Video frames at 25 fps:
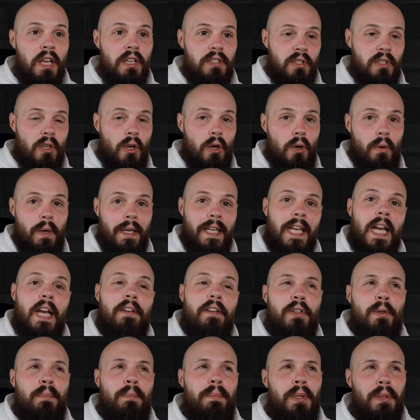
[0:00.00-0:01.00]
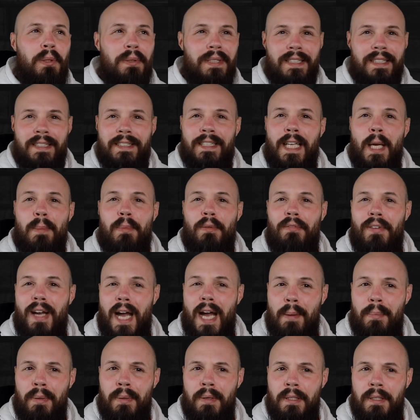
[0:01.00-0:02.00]
So again, if you're building this type of
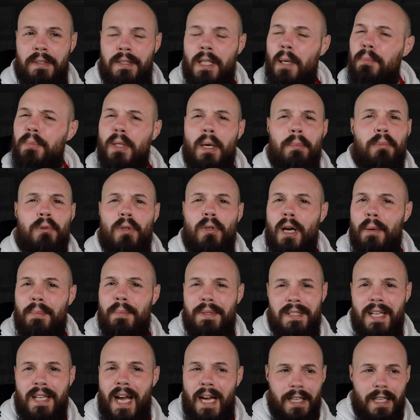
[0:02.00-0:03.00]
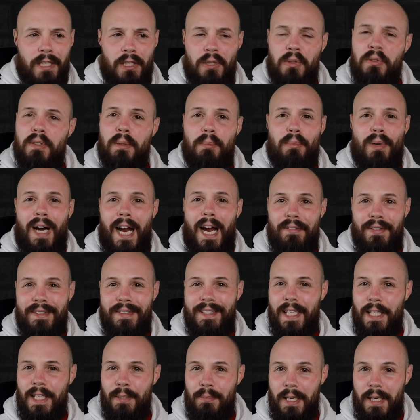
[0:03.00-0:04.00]
app, DubDubGrub is not going to use the private
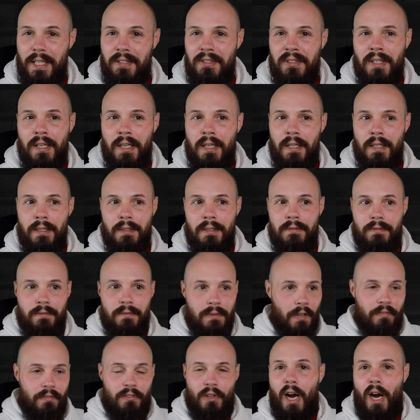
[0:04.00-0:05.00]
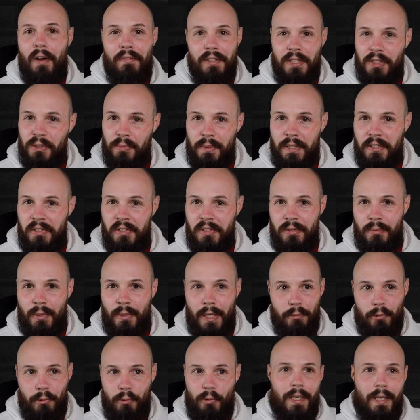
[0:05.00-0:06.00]
database. Uh, for obvious reasons,
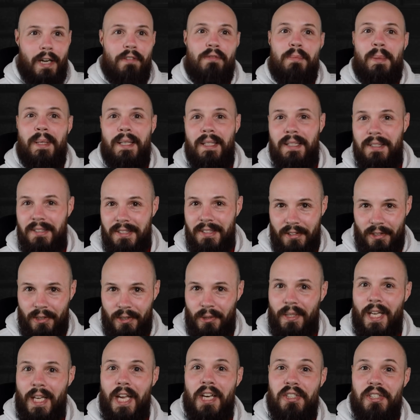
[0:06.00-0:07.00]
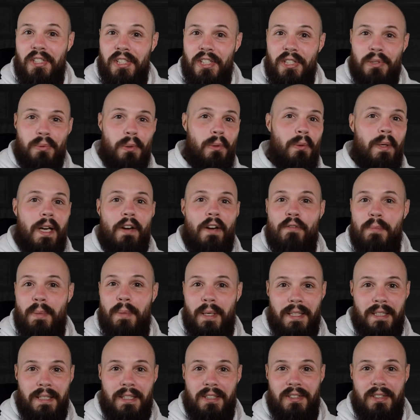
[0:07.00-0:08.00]
right? We want everybody to see the locations. We want
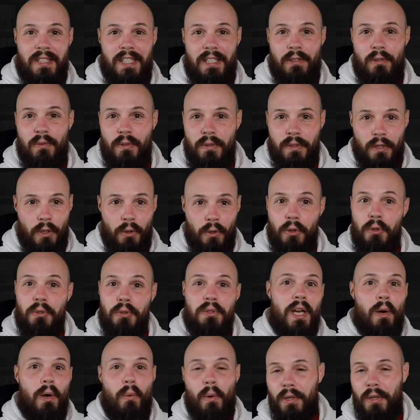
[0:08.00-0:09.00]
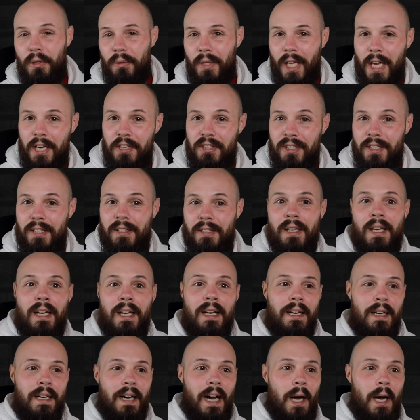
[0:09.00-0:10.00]
everybody to see, you know, who's at what location.
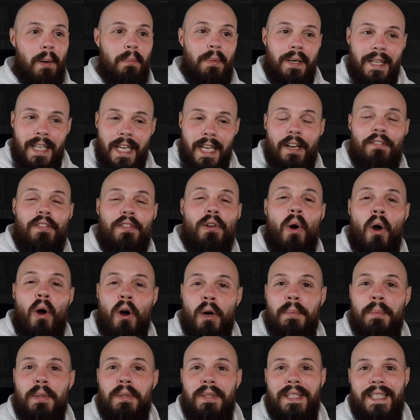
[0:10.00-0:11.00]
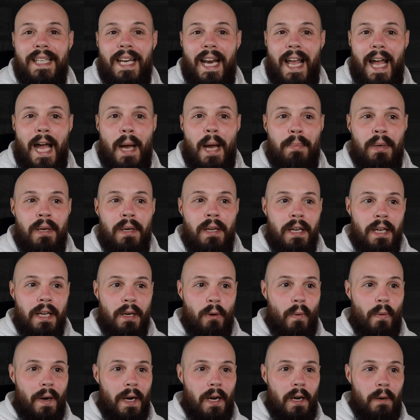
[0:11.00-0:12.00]
Uh, but again, if you are building an app
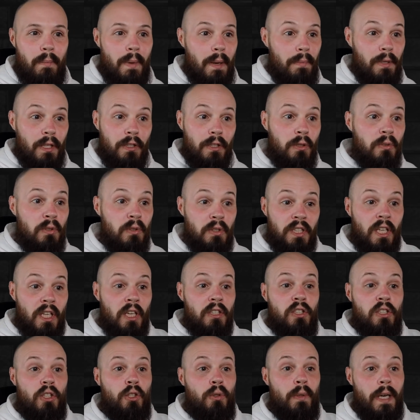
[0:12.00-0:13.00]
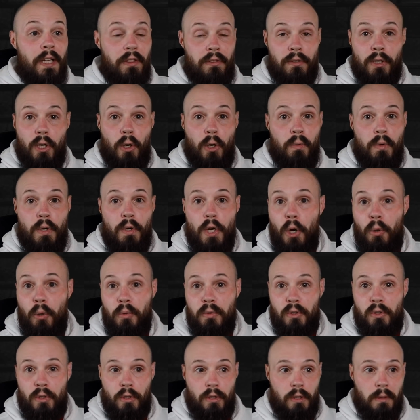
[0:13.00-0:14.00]
where maybe a user does create their own
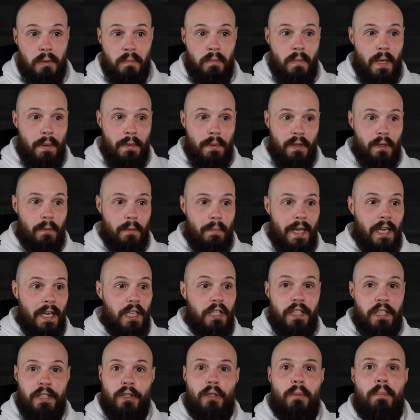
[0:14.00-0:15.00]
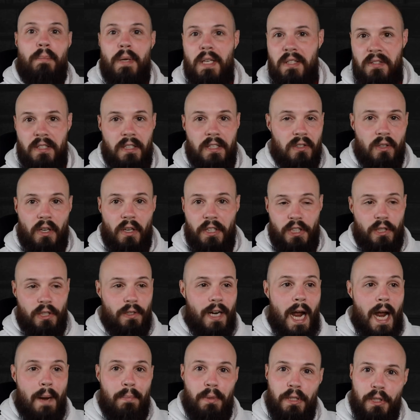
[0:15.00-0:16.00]
notes or maybe they're managing their business on your
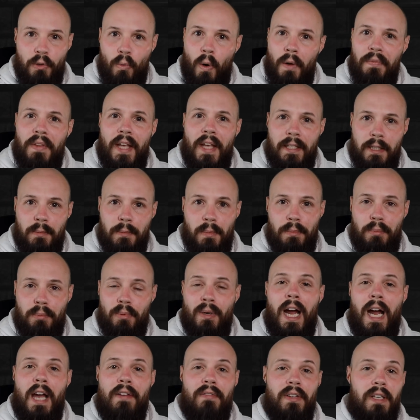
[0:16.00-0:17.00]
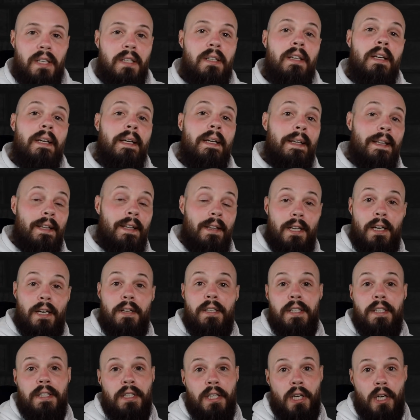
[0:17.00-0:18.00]
app and you want that to be private, there
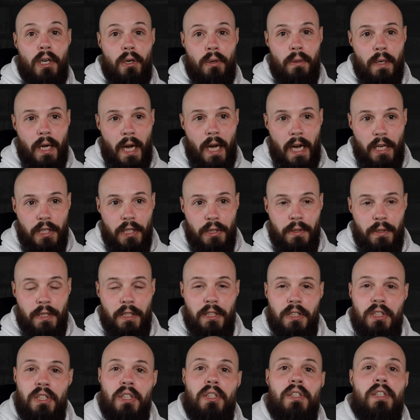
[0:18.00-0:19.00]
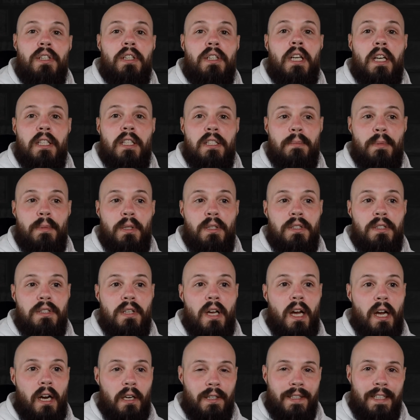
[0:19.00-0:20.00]
you go. Uh, you can ensure your customers uh,
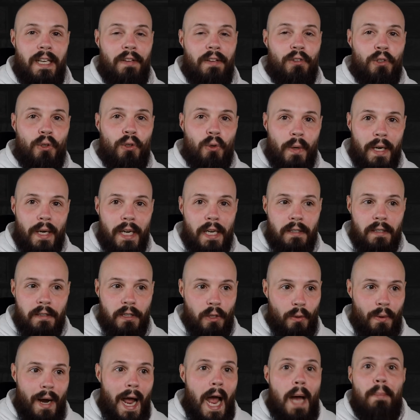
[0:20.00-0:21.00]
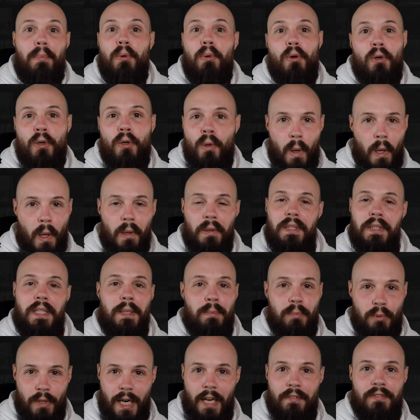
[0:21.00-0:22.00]
are going to have great, you know, Apple quality
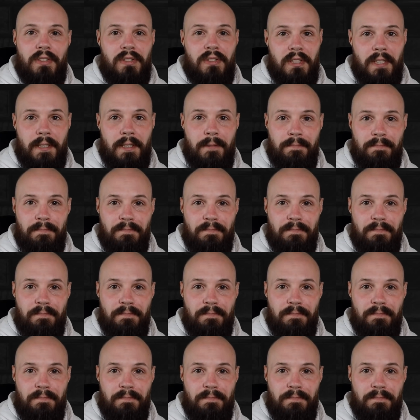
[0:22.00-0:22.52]
privacy.